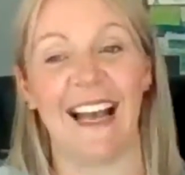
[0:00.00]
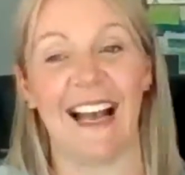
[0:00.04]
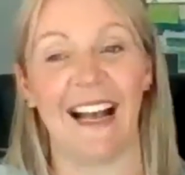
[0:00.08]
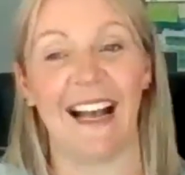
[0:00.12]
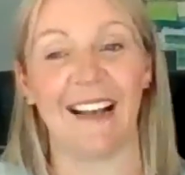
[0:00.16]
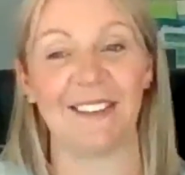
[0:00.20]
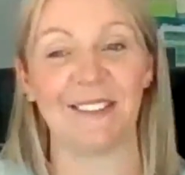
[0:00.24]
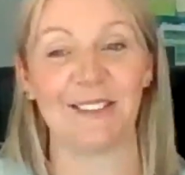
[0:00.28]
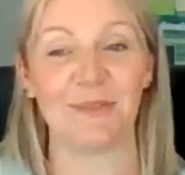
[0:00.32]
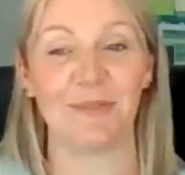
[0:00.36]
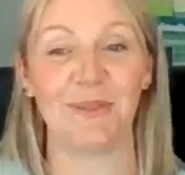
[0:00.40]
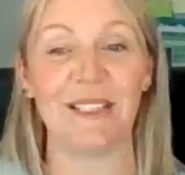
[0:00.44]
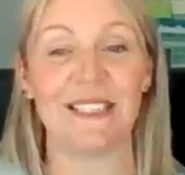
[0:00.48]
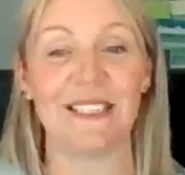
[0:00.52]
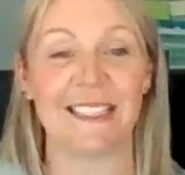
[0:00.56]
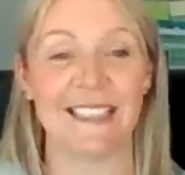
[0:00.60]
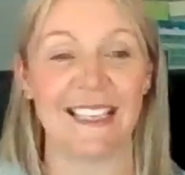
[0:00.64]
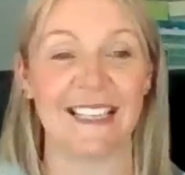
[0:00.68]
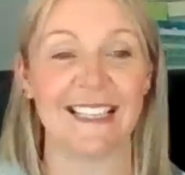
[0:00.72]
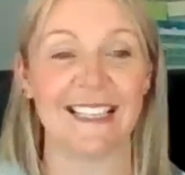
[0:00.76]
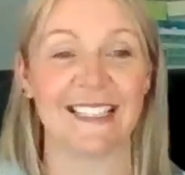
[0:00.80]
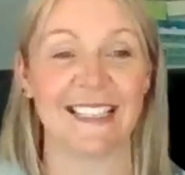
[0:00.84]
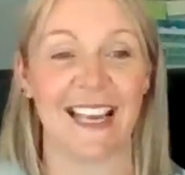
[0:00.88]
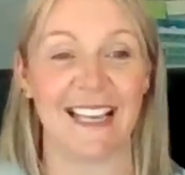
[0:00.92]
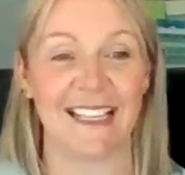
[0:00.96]
And we
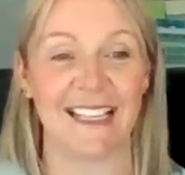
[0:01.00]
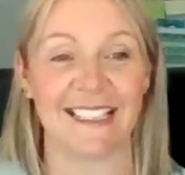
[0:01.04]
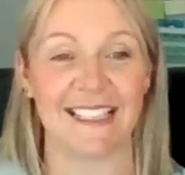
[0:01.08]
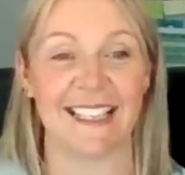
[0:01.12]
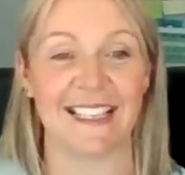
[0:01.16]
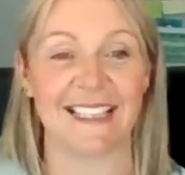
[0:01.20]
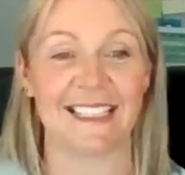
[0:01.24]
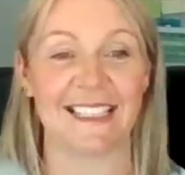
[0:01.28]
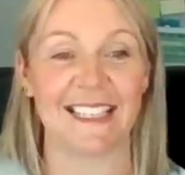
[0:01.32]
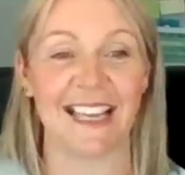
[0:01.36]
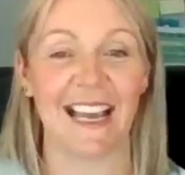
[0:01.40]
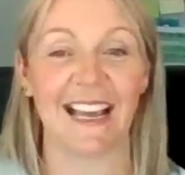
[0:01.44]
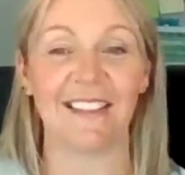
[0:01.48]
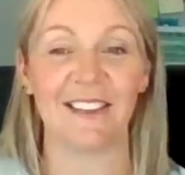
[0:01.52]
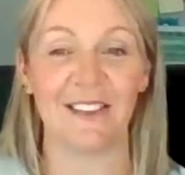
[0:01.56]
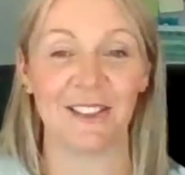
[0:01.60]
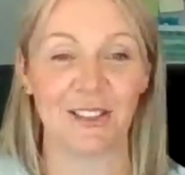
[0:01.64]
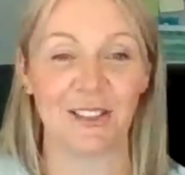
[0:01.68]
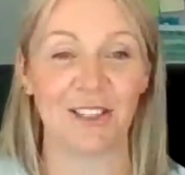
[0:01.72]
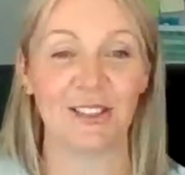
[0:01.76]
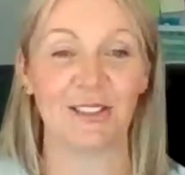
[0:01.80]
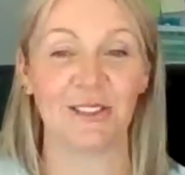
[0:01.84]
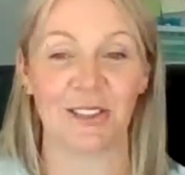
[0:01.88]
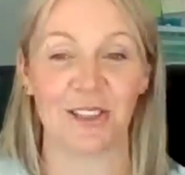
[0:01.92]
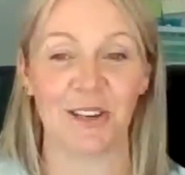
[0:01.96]
still say to this day that
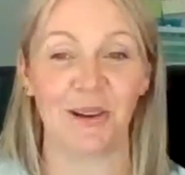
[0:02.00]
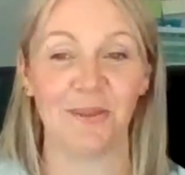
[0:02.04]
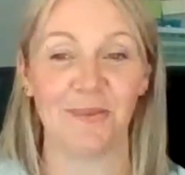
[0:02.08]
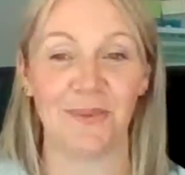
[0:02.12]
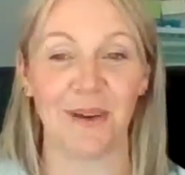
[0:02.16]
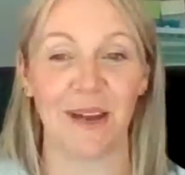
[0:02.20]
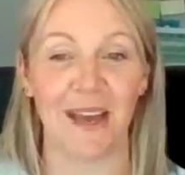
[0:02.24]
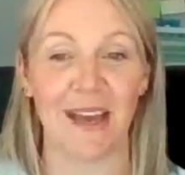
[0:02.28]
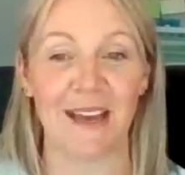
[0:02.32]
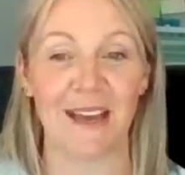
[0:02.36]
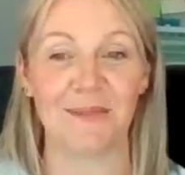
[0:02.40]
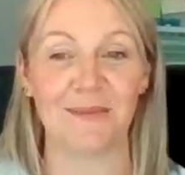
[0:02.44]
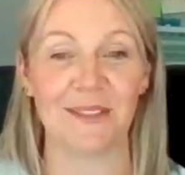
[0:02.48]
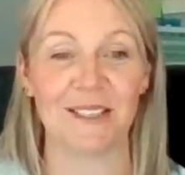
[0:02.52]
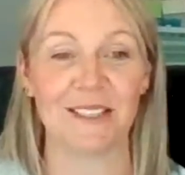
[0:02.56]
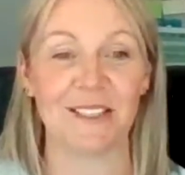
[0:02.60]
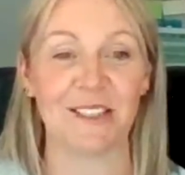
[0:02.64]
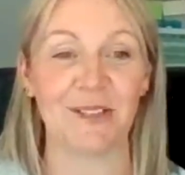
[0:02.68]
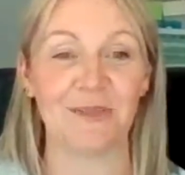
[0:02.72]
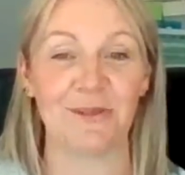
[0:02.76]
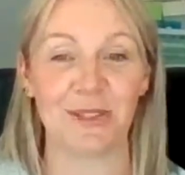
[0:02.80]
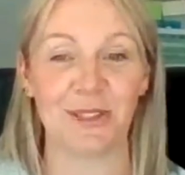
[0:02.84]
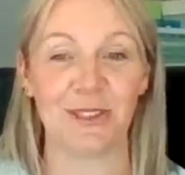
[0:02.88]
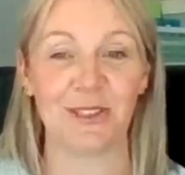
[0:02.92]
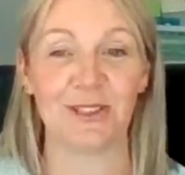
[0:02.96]
she did it on purpose.
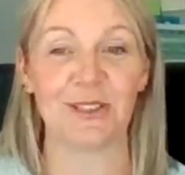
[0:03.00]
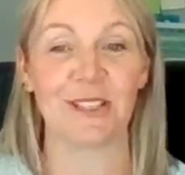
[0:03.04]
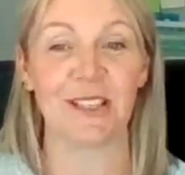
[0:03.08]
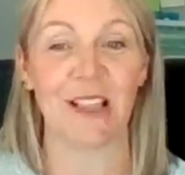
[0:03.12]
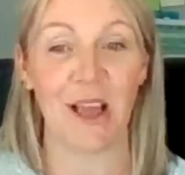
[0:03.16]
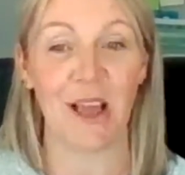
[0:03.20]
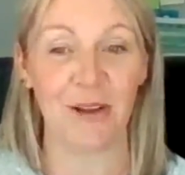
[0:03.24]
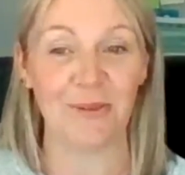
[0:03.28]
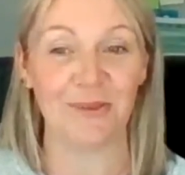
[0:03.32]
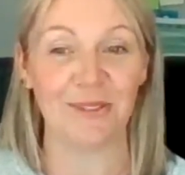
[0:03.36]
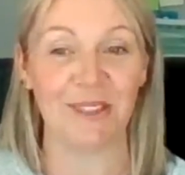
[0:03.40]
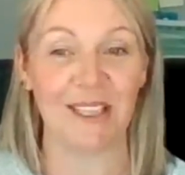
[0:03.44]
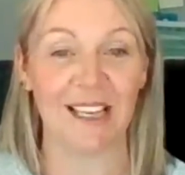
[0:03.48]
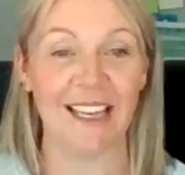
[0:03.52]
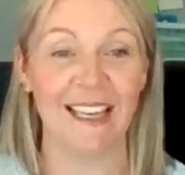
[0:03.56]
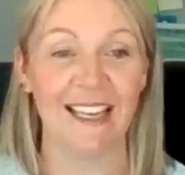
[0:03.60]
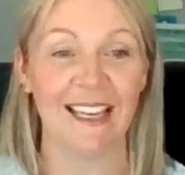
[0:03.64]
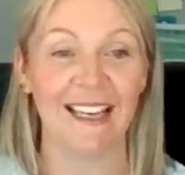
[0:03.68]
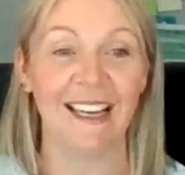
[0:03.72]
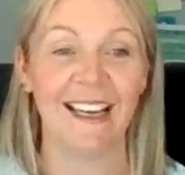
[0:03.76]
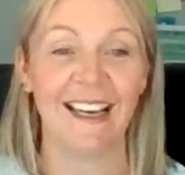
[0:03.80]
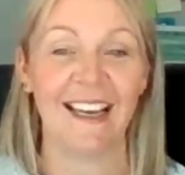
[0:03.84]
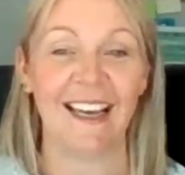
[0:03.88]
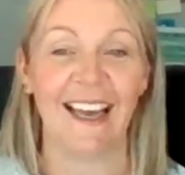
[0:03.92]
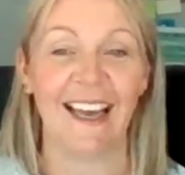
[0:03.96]
She was just lonely.